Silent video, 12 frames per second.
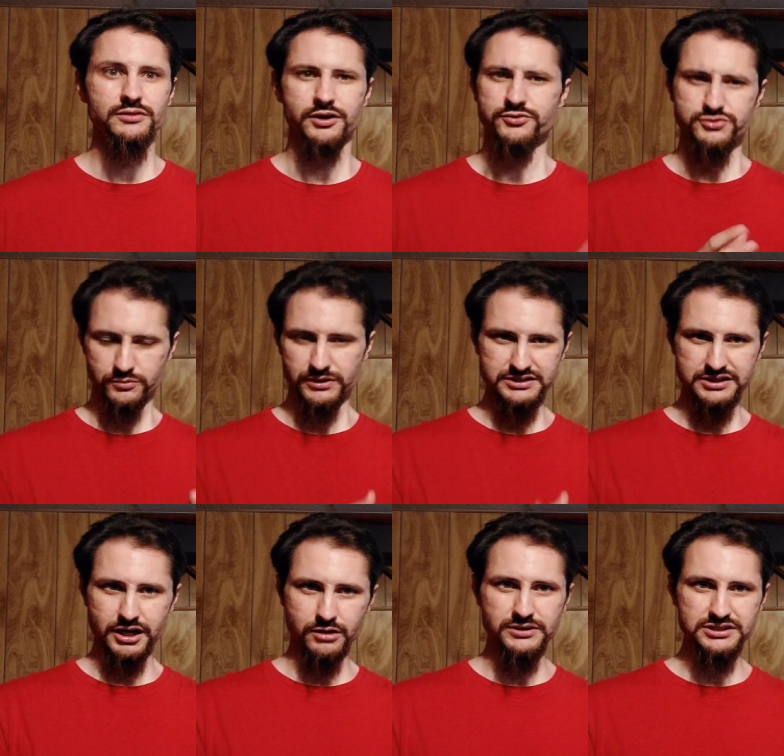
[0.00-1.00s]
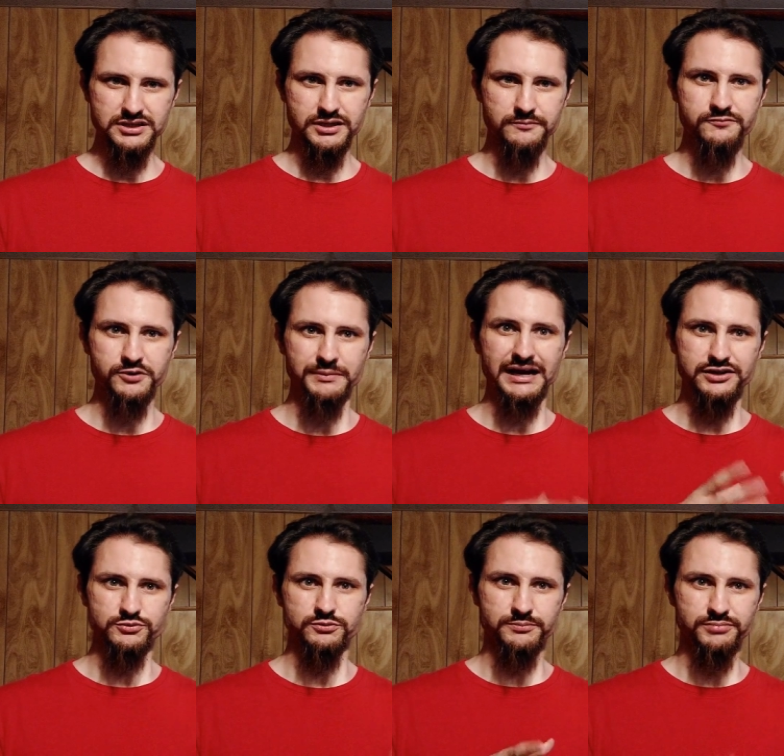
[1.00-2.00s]
those are ones that always come from
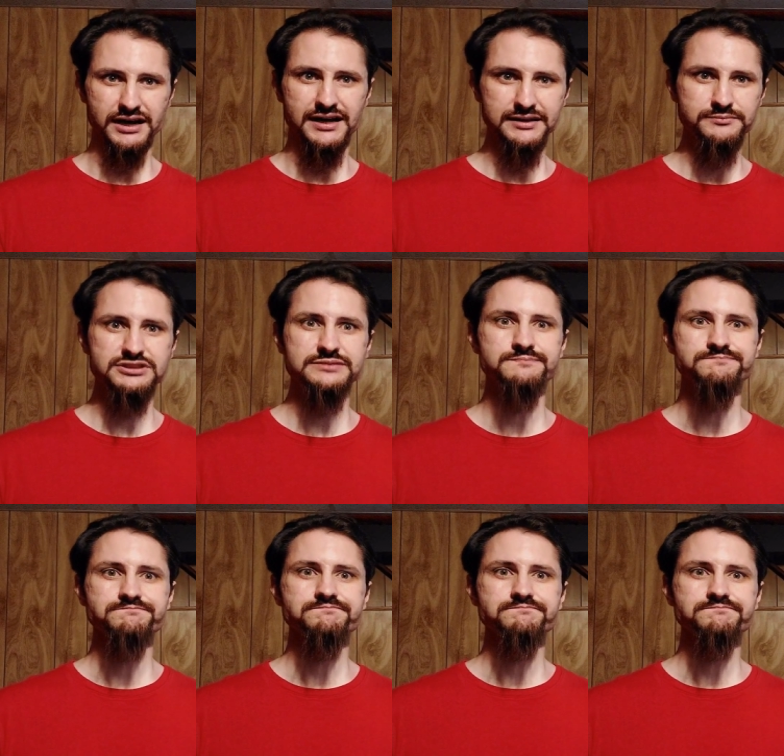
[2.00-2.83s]
actual primes.